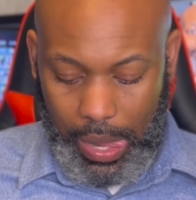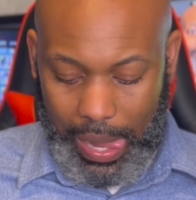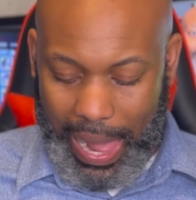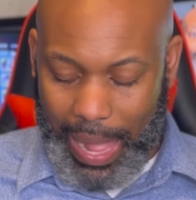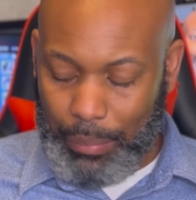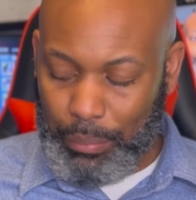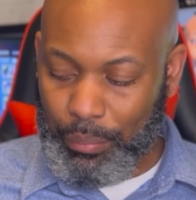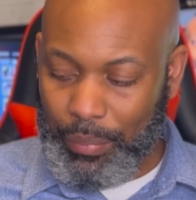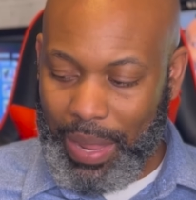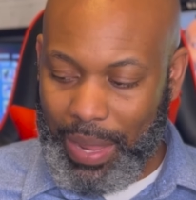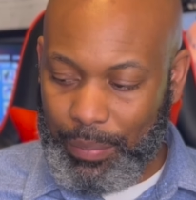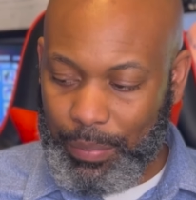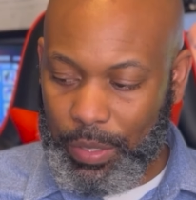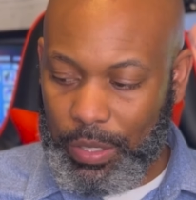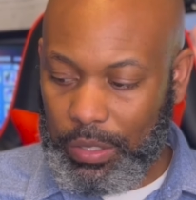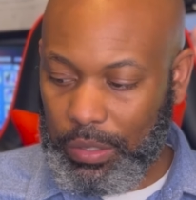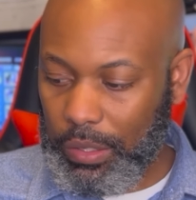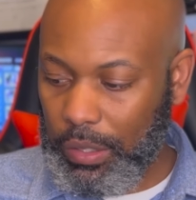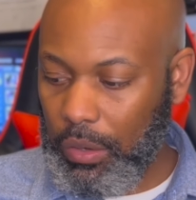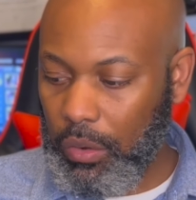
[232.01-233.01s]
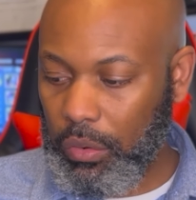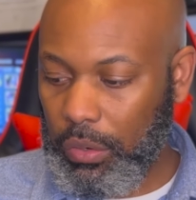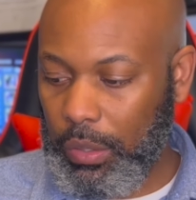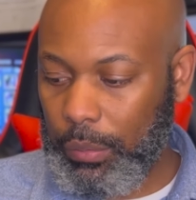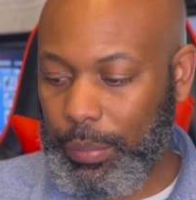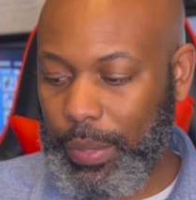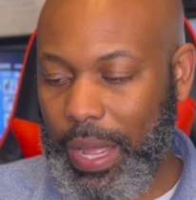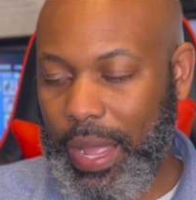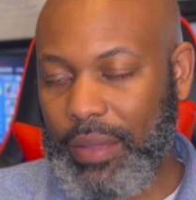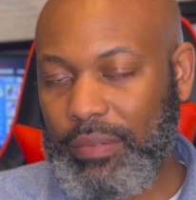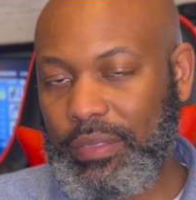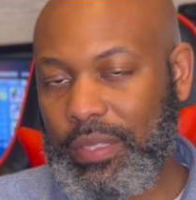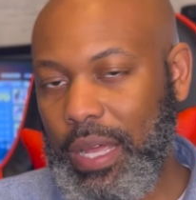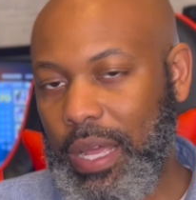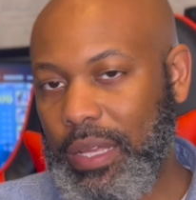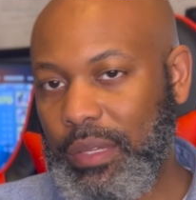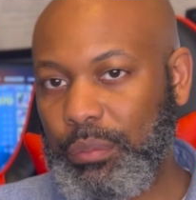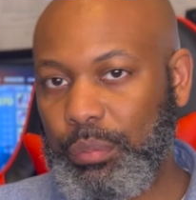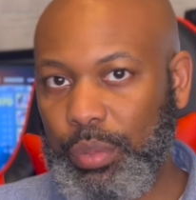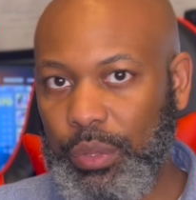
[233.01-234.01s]
I maybe could have gone up a half
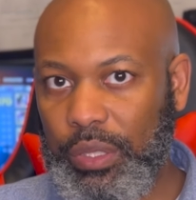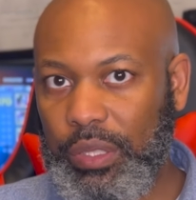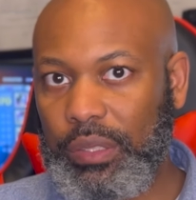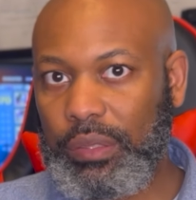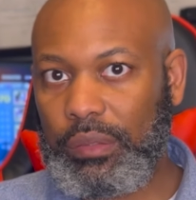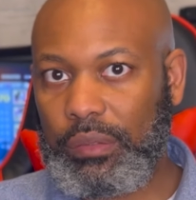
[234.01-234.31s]
size, but